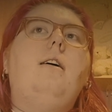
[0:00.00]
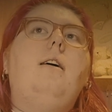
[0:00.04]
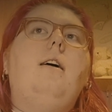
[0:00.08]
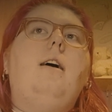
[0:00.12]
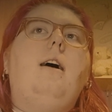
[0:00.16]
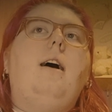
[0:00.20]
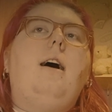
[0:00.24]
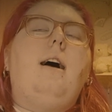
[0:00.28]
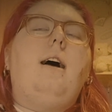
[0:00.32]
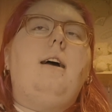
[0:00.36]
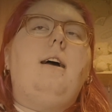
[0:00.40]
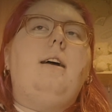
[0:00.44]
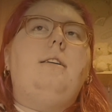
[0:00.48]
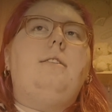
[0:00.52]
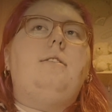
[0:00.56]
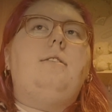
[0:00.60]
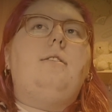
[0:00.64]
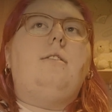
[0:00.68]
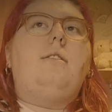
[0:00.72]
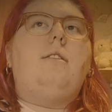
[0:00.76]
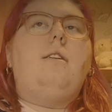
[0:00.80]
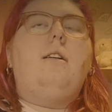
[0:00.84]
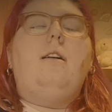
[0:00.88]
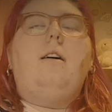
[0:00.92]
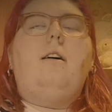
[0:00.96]
8
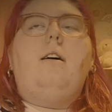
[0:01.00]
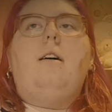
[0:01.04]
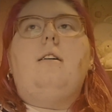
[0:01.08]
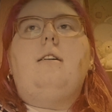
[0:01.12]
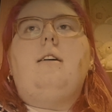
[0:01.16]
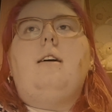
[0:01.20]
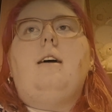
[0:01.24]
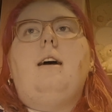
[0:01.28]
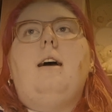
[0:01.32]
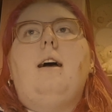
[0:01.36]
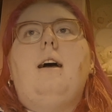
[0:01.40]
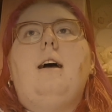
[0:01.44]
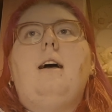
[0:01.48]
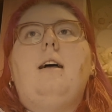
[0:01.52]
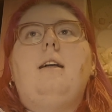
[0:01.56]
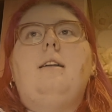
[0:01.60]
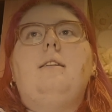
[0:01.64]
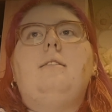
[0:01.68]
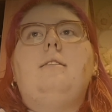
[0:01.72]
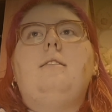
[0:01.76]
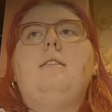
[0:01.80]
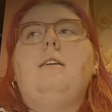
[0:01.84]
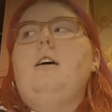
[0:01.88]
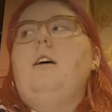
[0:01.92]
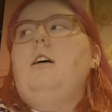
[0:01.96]
o'clock,
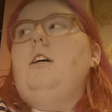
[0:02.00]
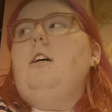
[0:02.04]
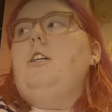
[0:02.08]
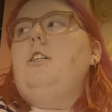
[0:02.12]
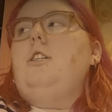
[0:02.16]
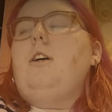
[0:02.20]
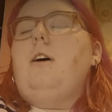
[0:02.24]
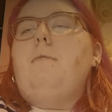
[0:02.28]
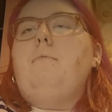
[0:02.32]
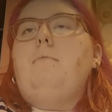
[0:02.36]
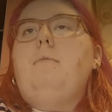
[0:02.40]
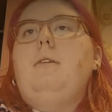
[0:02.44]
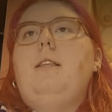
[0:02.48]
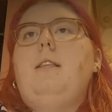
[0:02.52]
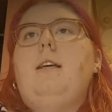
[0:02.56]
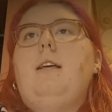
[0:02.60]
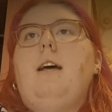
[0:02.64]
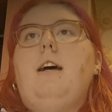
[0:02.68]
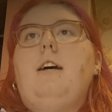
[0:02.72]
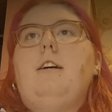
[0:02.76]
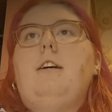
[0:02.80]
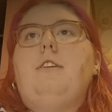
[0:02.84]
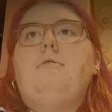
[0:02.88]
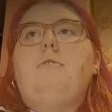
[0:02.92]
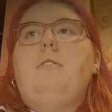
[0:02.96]
and showed me the
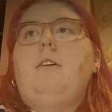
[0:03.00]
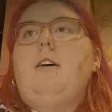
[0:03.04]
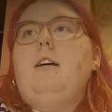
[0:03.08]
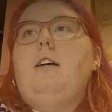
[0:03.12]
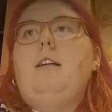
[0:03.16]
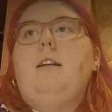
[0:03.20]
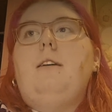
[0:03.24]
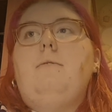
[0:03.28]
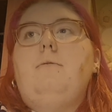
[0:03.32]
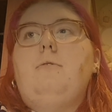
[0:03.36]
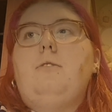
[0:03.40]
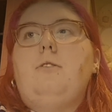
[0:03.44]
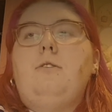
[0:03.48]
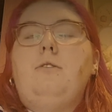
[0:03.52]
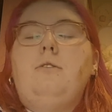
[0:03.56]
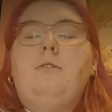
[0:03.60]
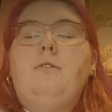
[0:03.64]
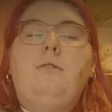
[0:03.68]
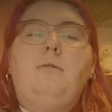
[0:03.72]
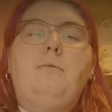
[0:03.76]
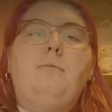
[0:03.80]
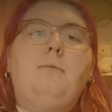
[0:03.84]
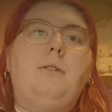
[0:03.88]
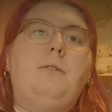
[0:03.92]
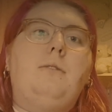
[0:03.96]
x-ray, and it was
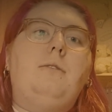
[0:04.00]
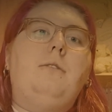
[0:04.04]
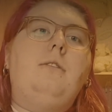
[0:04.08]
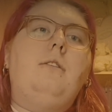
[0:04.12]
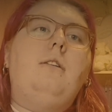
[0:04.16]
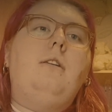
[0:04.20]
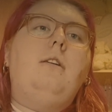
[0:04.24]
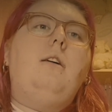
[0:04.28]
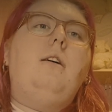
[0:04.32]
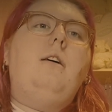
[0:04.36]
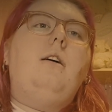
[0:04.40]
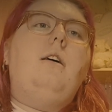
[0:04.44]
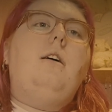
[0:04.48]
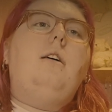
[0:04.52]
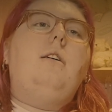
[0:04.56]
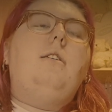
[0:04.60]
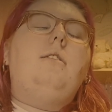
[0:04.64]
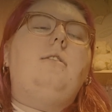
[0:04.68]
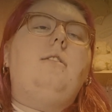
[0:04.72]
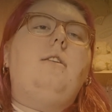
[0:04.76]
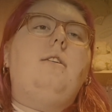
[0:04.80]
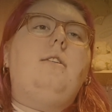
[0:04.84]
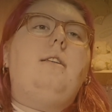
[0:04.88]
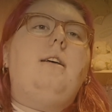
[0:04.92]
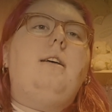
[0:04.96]
normal.
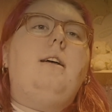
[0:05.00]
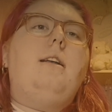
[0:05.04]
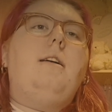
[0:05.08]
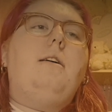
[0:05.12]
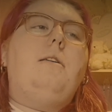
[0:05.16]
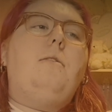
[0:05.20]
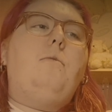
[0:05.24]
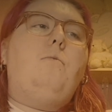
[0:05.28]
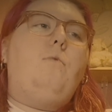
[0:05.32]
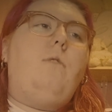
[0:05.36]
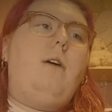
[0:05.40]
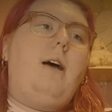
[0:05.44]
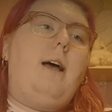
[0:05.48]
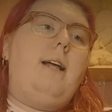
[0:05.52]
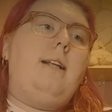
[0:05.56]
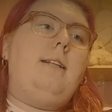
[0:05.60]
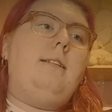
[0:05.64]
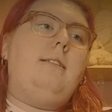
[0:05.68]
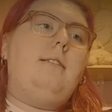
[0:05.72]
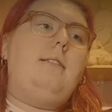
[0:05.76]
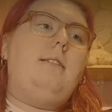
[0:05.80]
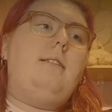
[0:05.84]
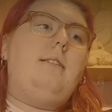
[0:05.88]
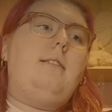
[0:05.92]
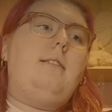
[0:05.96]
So then I went,